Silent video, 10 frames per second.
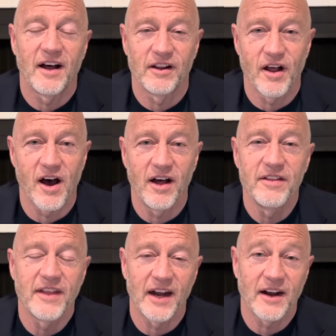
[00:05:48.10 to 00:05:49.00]
a
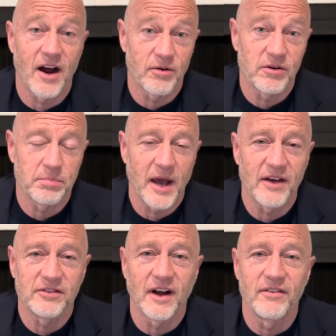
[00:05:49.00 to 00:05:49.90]
law that Congress
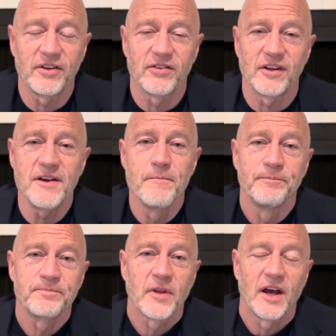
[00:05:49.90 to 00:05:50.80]
passed, obviously.
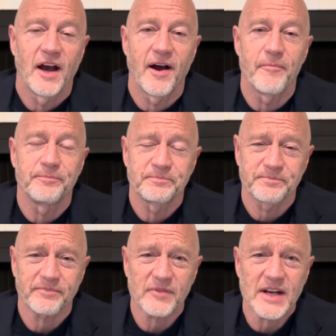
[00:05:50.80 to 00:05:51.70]
Um,
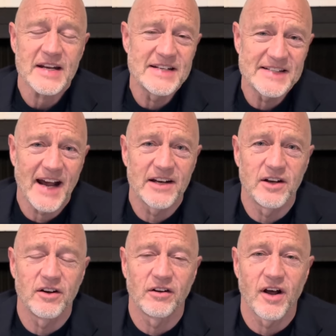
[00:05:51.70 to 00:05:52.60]
he signed
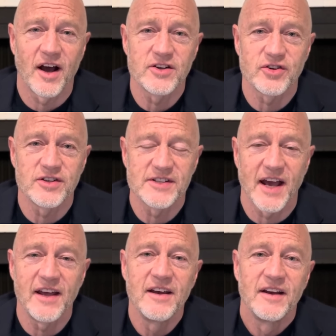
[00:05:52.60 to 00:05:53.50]
into law, I should
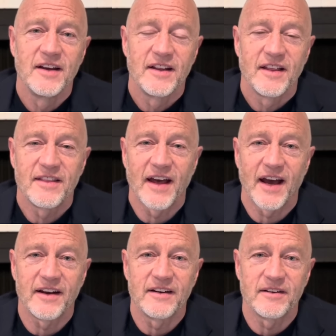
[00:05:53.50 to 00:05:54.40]
say,
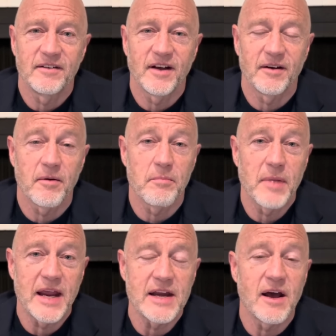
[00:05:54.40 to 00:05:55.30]
that uh,
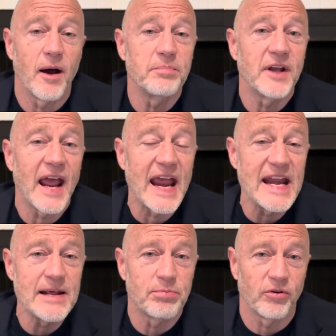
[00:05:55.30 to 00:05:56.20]
made up to
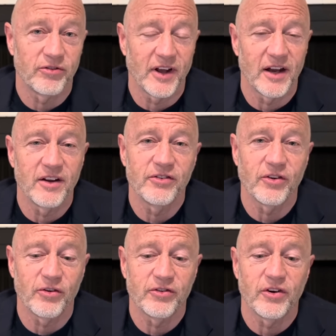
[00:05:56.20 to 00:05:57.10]
80% of
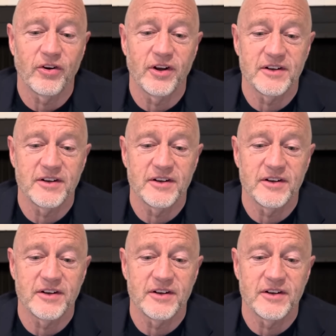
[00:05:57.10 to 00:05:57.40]
Social Security